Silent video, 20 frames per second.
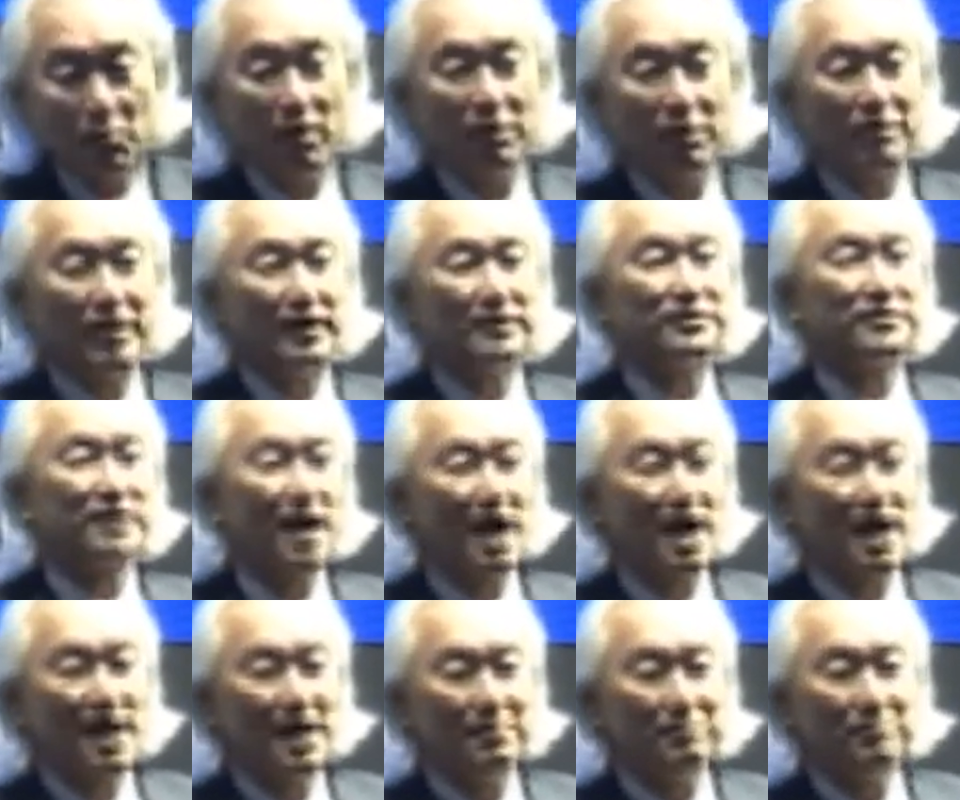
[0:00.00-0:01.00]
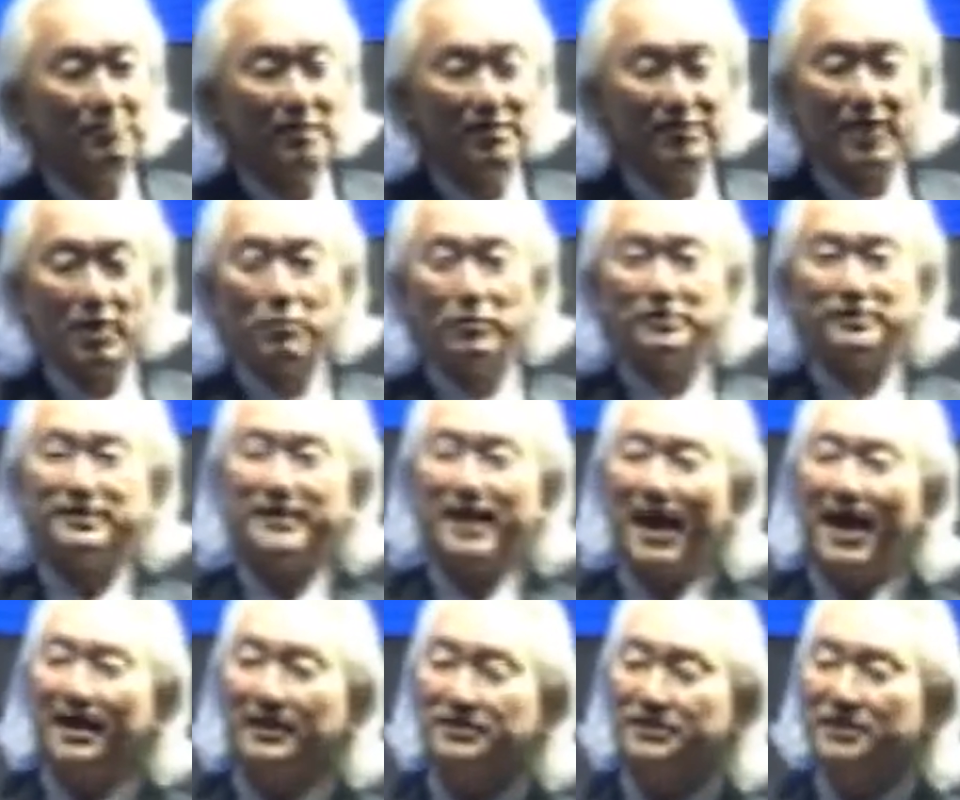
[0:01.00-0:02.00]
Well, this time there was
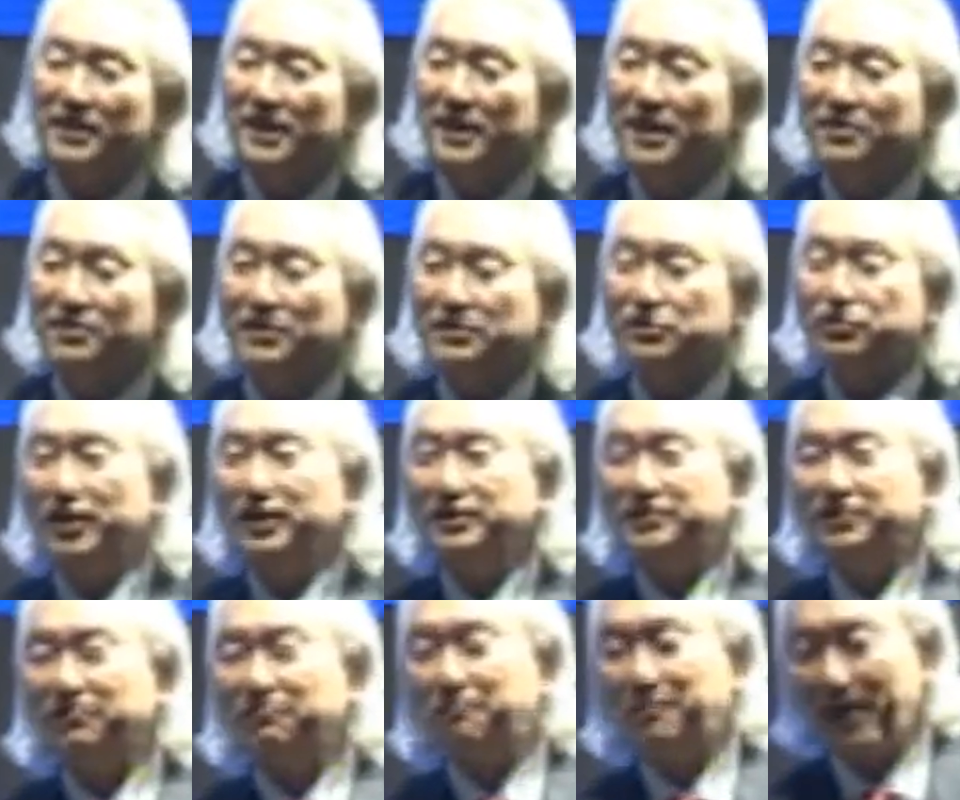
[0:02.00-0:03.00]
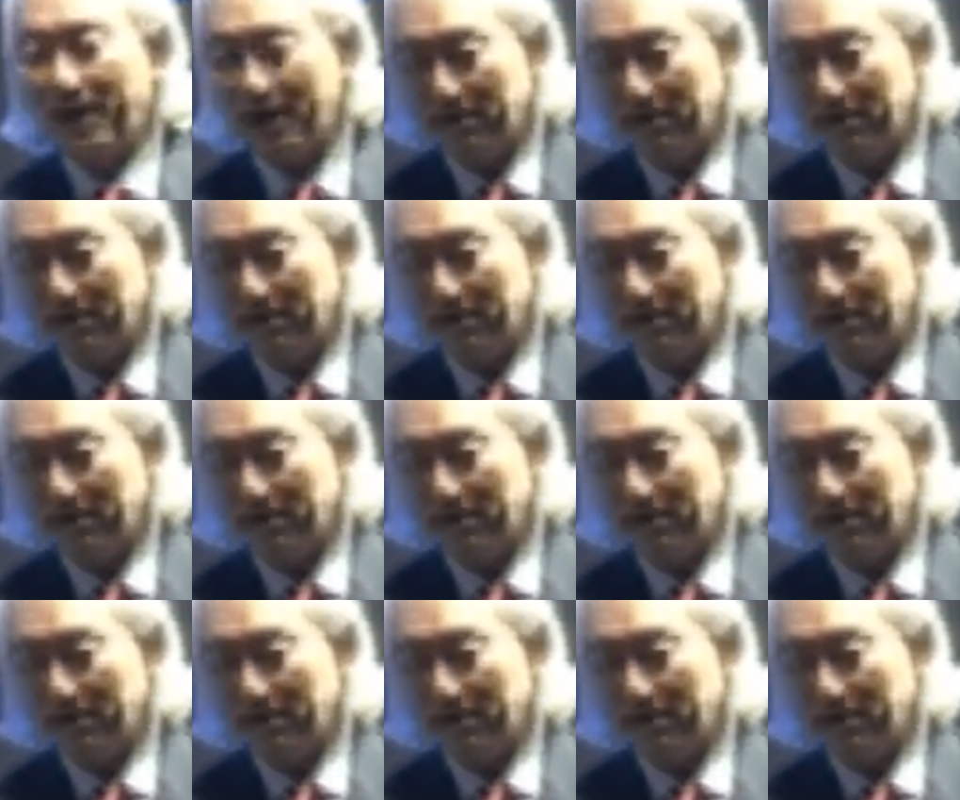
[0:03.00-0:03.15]
dancing in the streets of